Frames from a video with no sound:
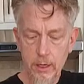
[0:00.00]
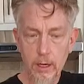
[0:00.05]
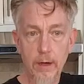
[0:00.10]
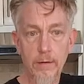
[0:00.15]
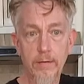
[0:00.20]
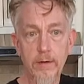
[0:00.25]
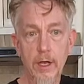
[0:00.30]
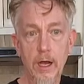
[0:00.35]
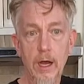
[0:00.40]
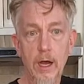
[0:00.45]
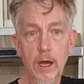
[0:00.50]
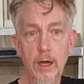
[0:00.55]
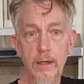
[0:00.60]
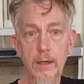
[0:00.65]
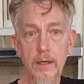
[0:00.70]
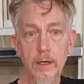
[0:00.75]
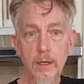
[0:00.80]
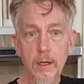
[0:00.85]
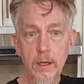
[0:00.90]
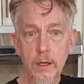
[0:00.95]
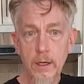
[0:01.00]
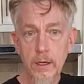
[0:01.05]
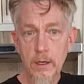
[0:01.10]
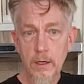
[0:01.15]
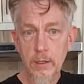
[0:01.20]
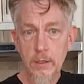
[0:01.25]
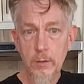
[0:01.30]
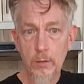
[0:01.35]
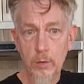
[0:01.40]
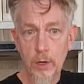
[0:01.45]
I've got
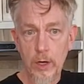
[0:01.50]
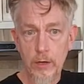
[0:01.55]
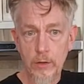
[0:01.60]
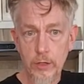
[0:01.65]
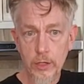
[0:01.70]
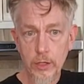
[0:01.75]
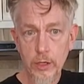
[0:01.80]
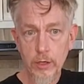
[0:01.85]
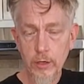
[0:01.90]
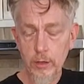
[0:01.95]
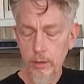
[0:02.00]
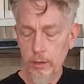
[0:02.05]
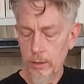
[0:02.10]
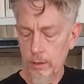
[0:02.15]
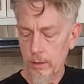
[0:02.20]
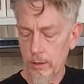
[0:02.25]
some brown sugar,